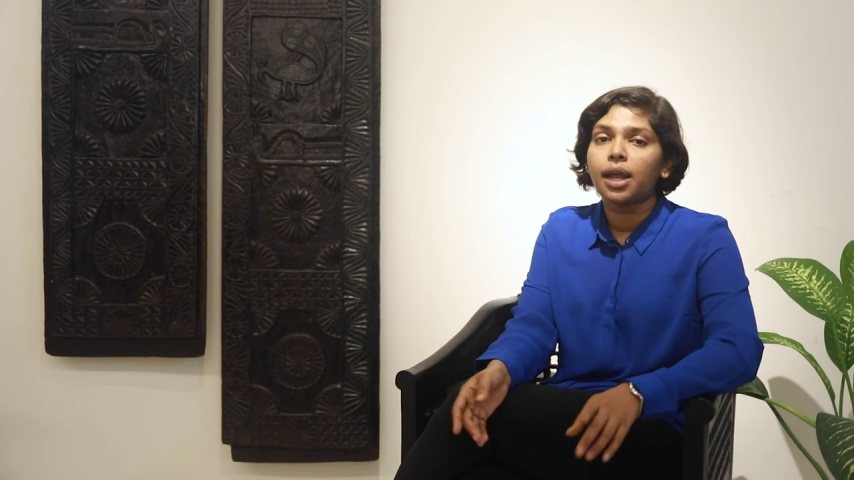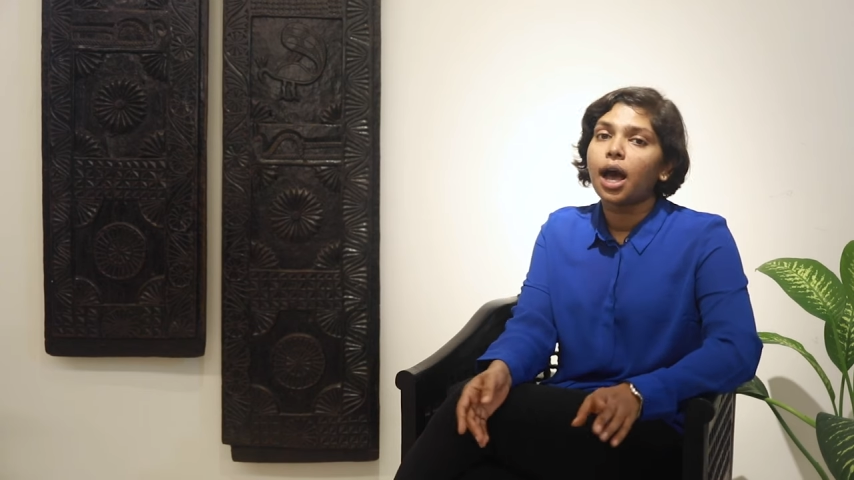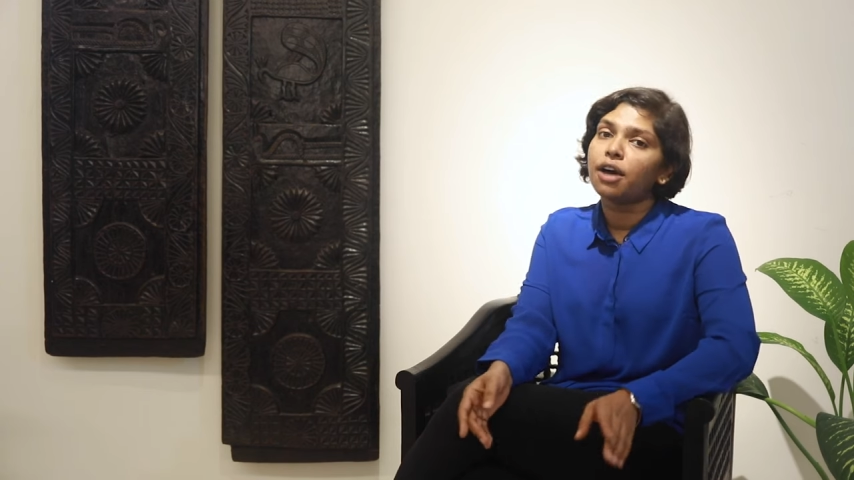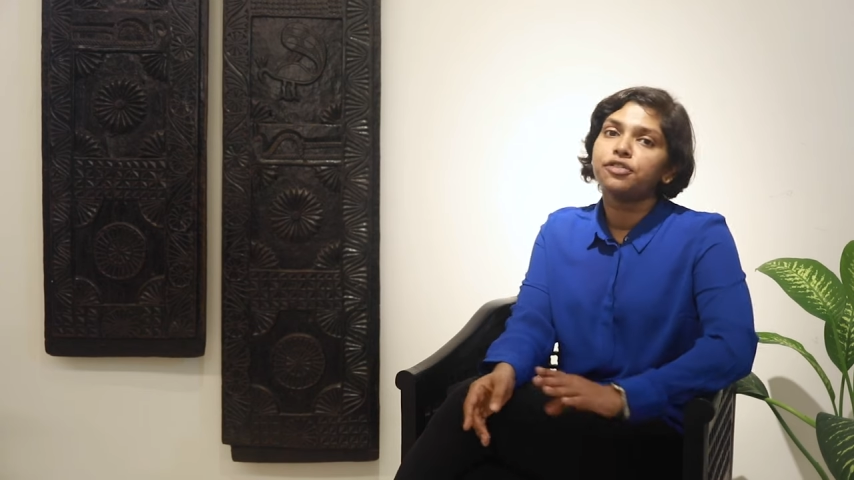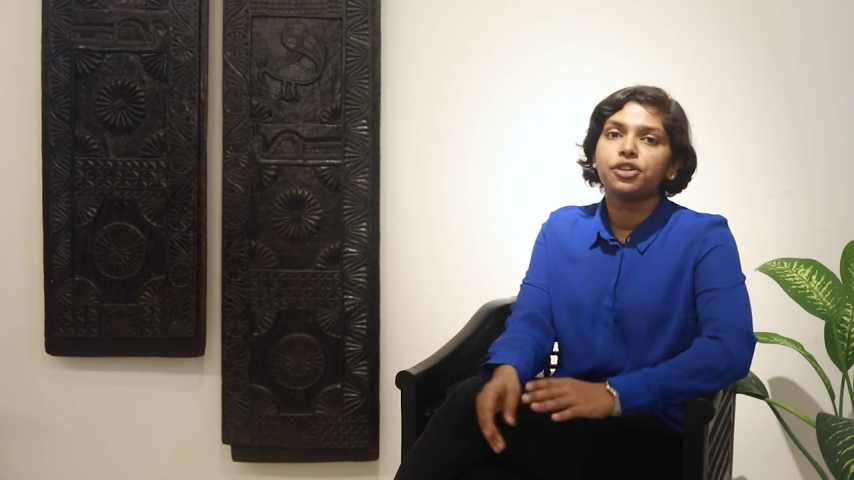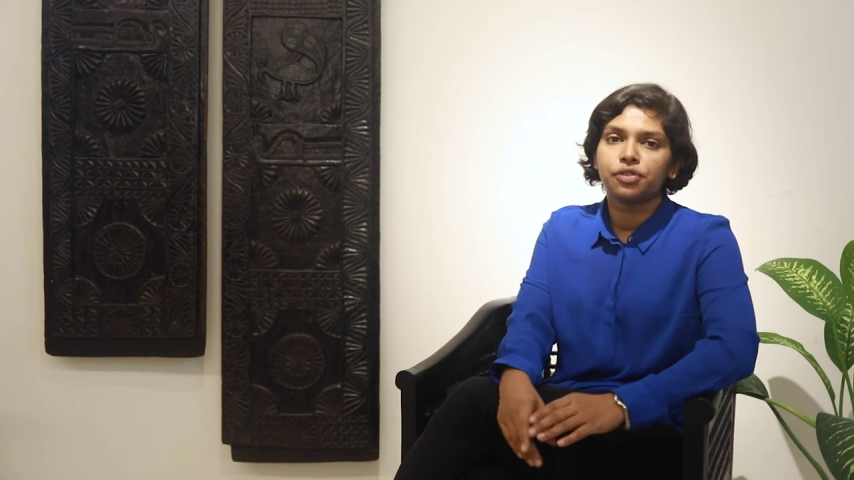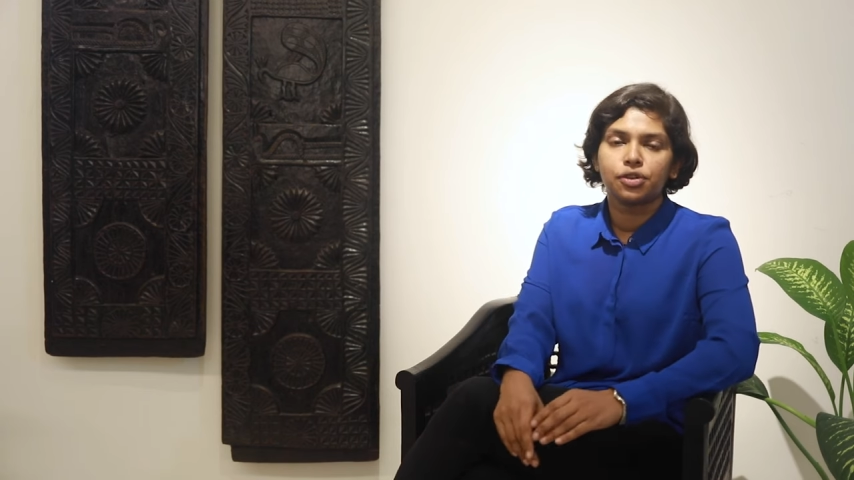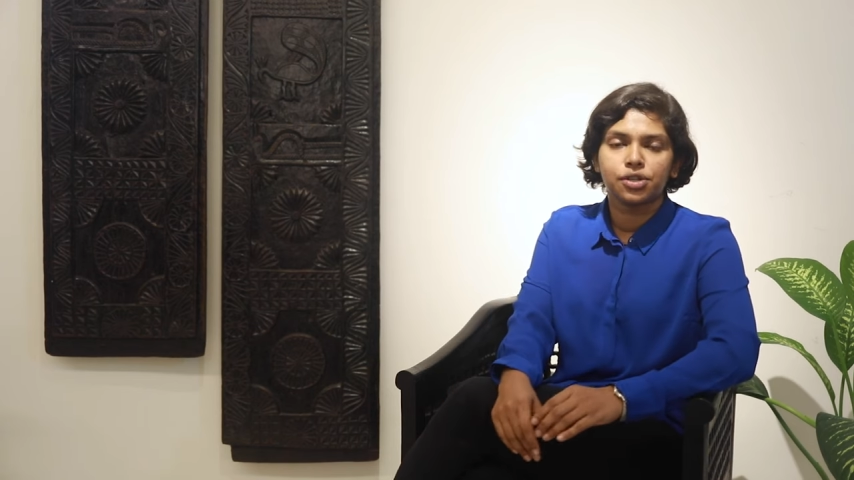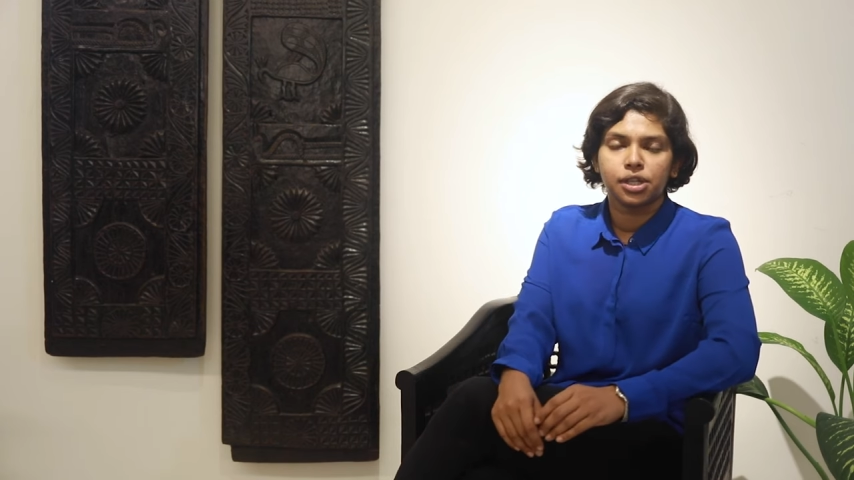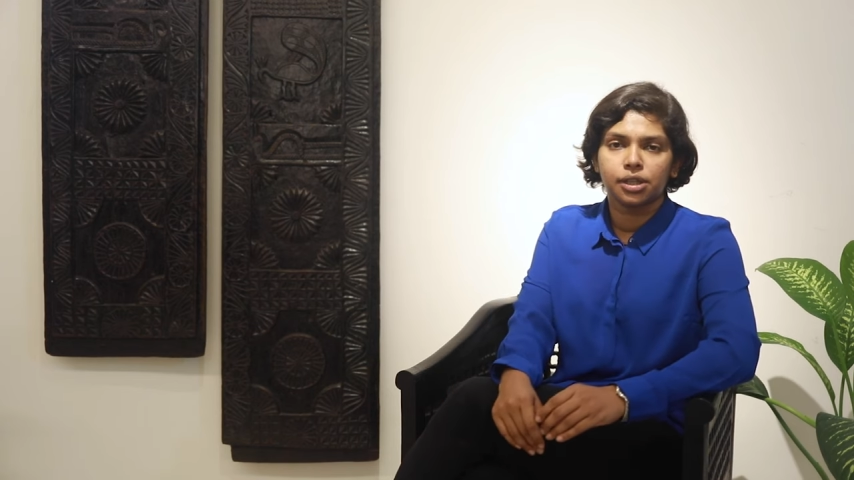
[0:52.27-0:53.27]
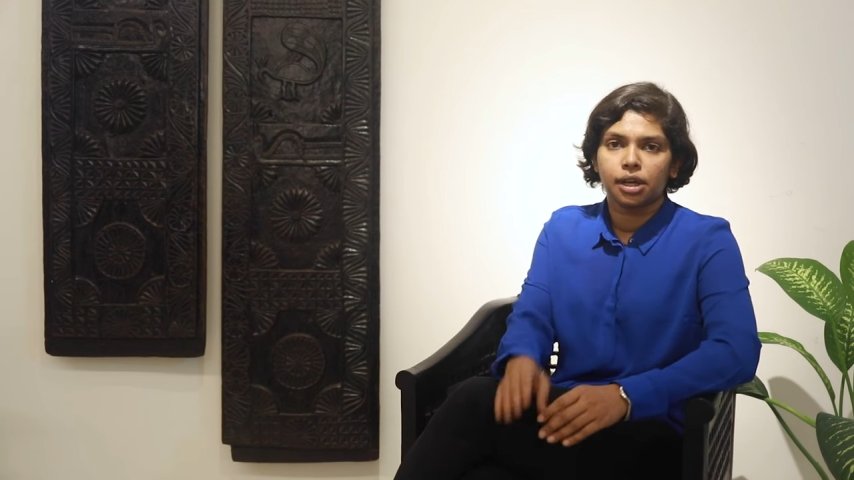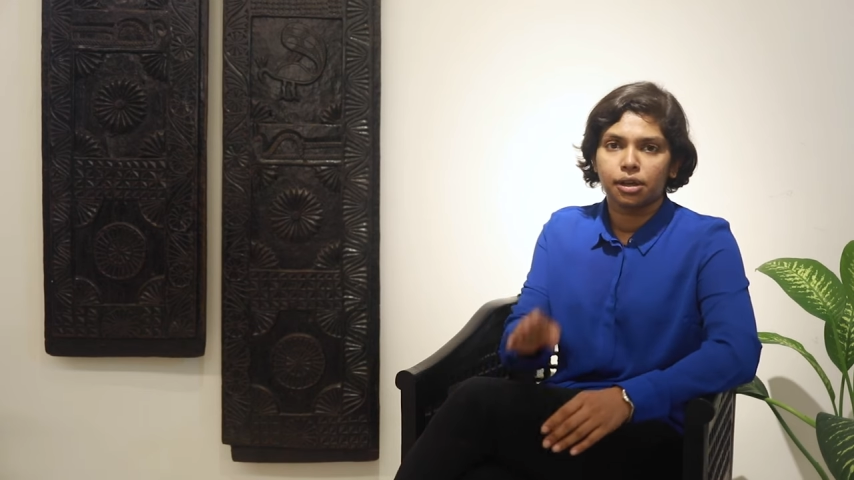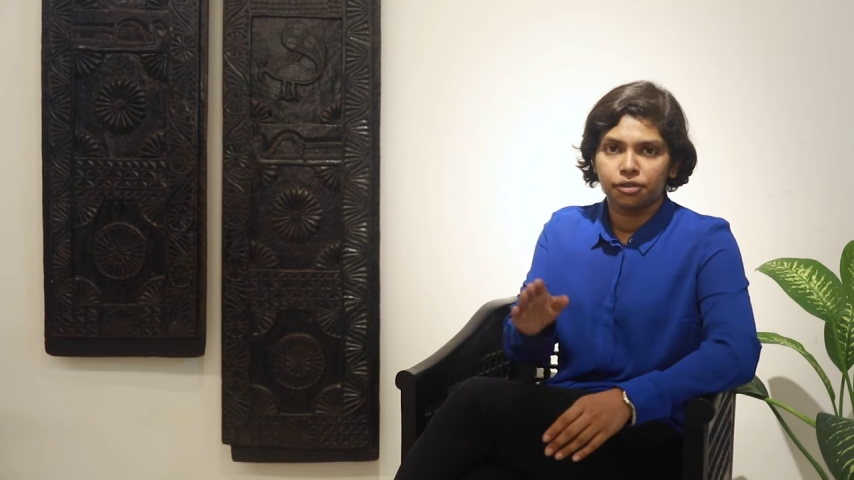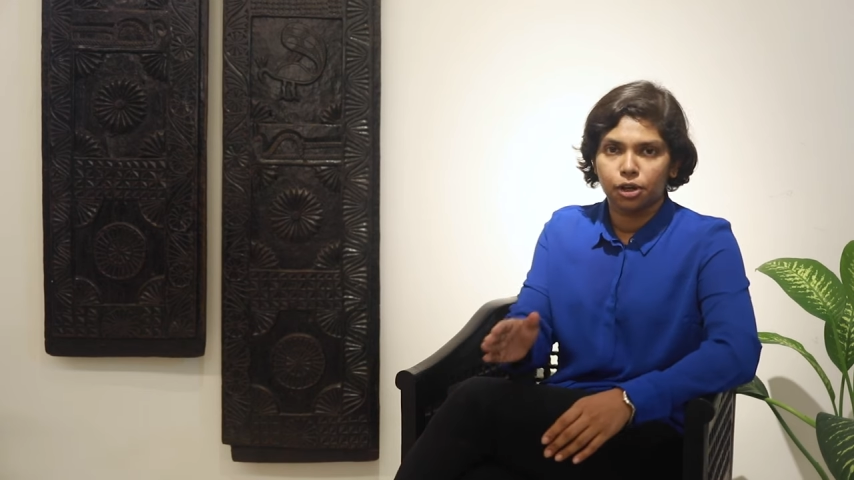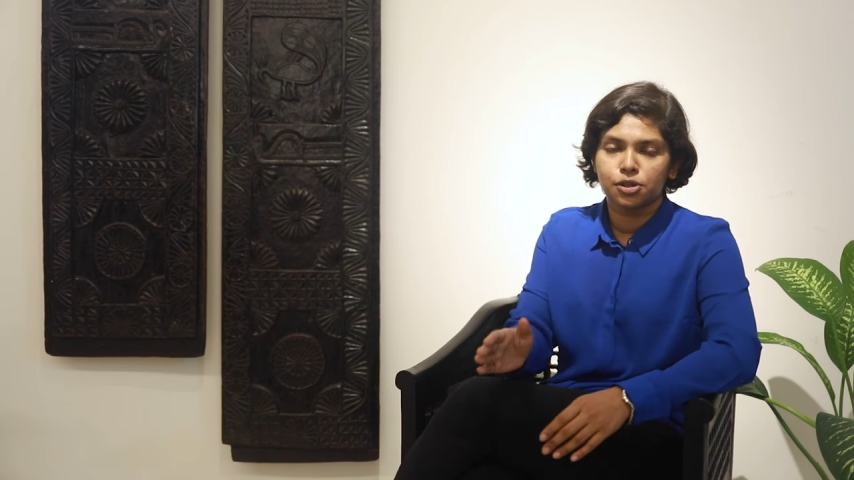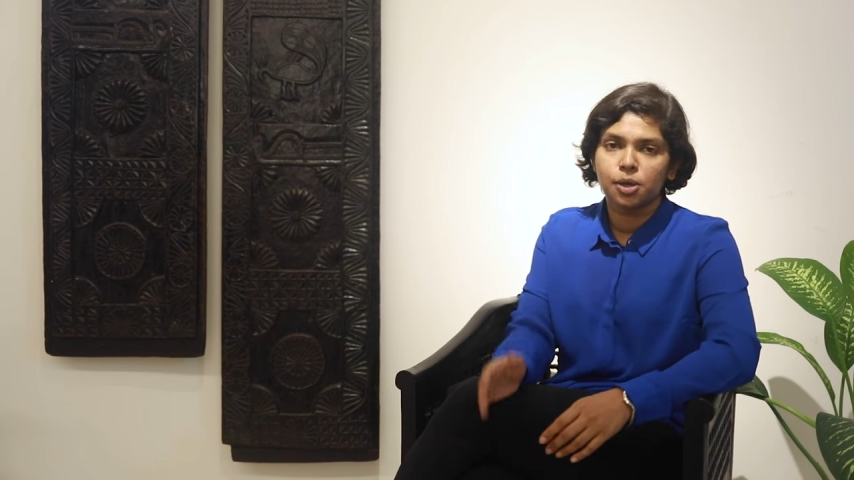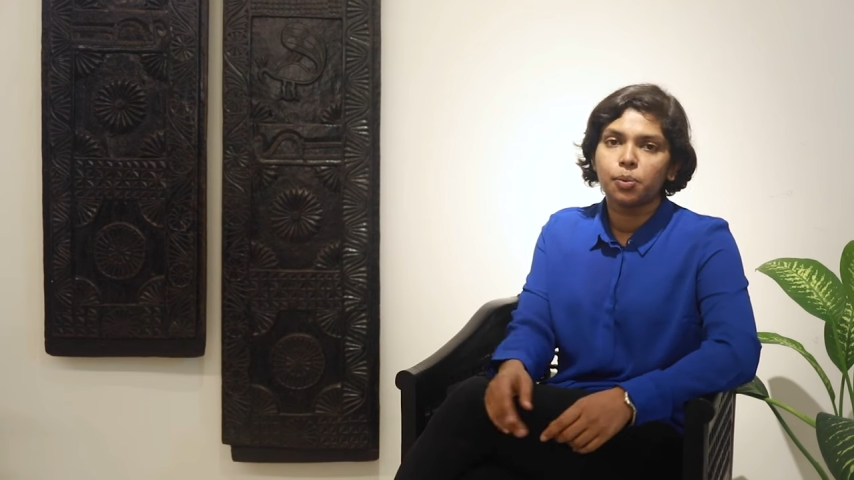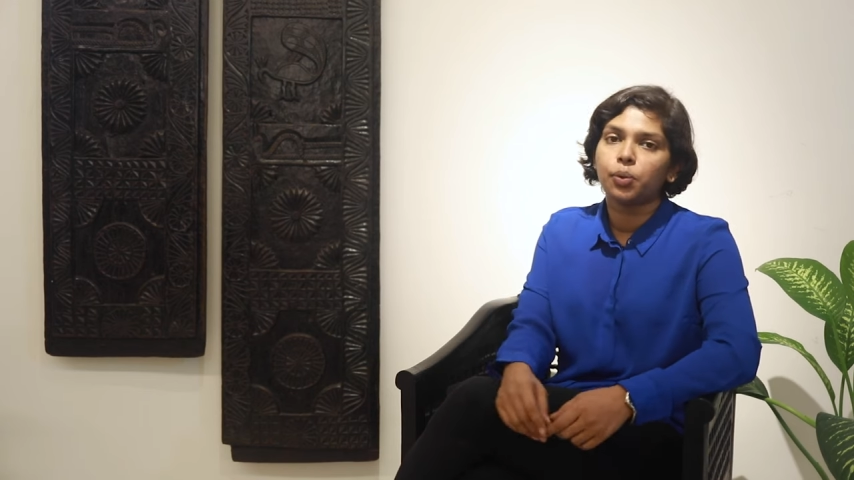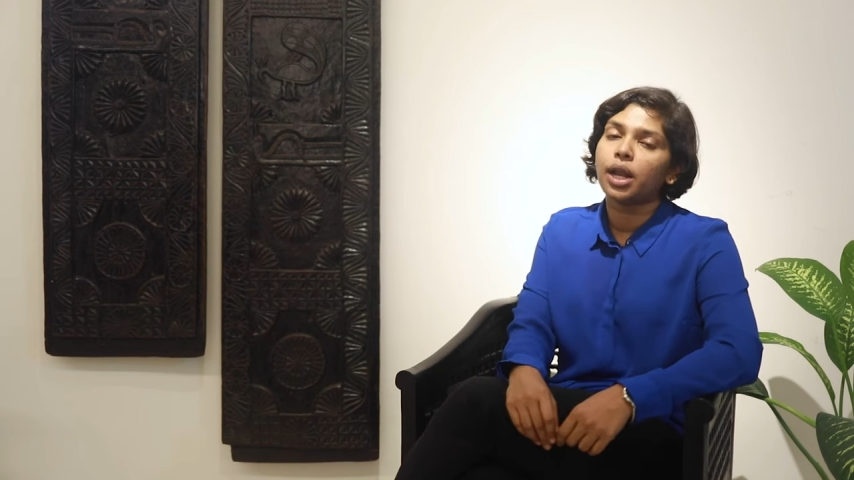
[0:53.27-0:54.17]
And after finishing the fellowship,